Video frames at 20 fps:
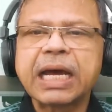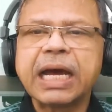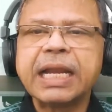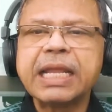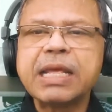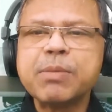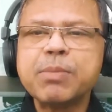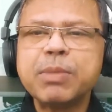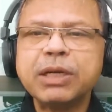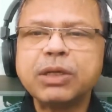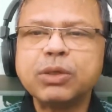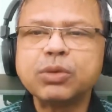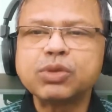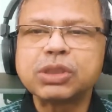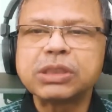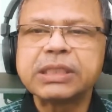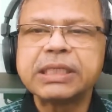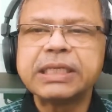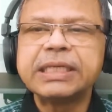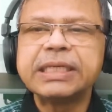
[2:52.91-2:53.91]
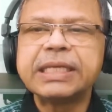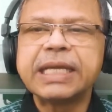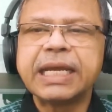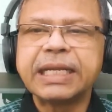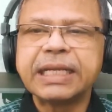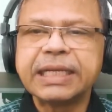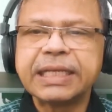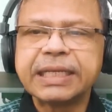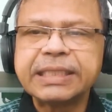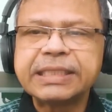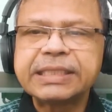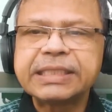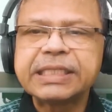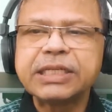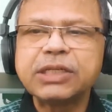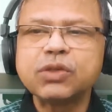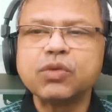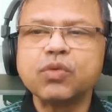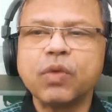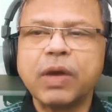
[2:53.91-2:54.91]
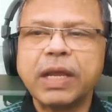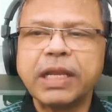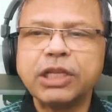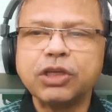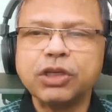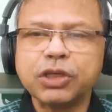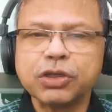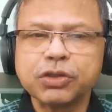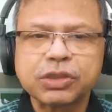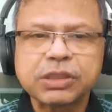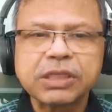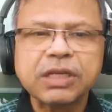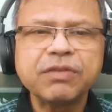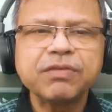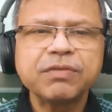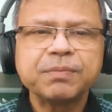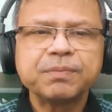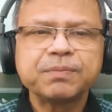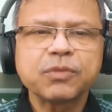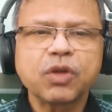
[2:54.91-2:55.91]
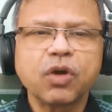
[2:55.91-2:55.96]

unable to see any reason to value yourself